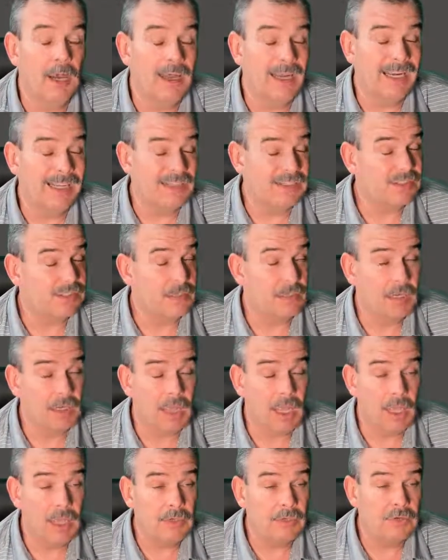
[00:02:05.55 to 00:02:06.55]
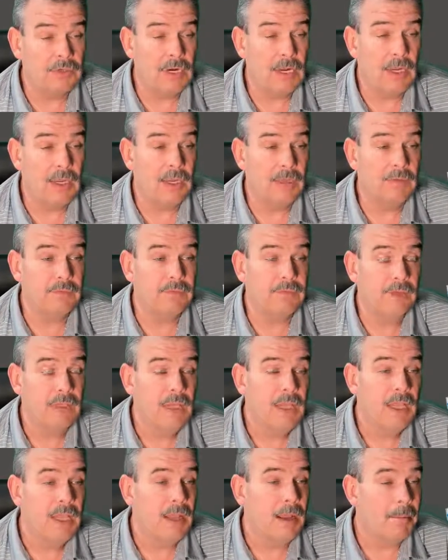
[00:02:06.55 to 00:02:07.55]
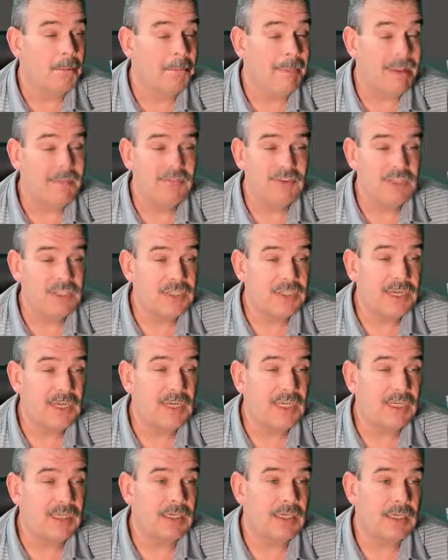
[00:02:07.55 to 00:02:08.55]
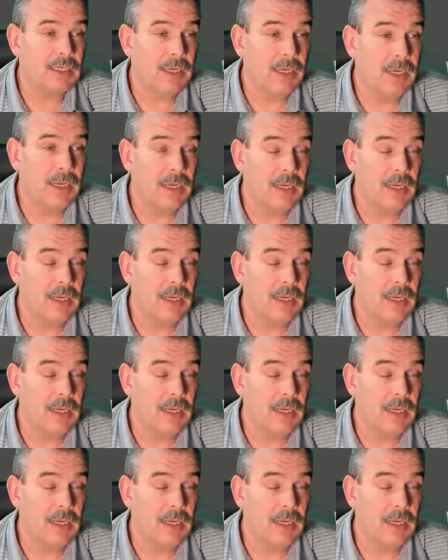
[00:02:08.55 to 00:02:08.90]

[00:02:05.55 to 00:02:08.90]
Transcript: an external hard drive, a memory stick.